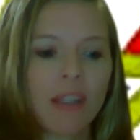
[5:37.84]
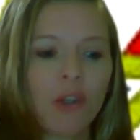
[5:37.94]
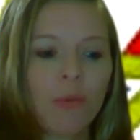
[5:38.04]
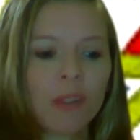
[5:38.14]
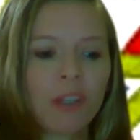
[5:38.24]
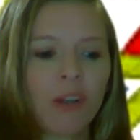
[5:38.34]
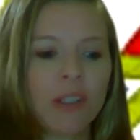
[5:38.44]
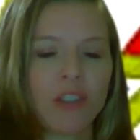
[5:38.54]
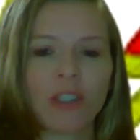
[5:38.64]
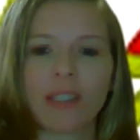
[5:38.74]
You will
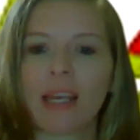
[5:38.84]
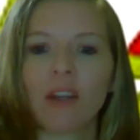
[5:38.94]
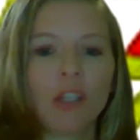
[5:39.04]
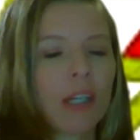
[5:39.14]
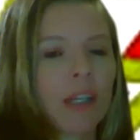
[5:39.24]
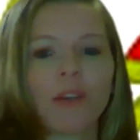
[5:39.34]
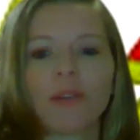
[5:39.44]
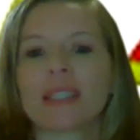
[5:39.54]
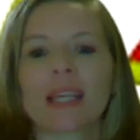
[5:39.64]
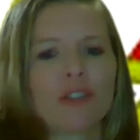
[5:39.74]
notice, just take a look at
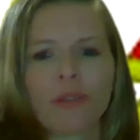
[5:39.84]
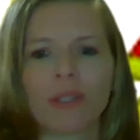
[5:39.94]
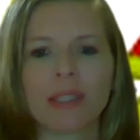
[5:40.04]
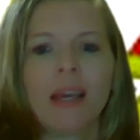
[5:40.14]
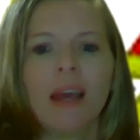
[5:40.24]
those schedules,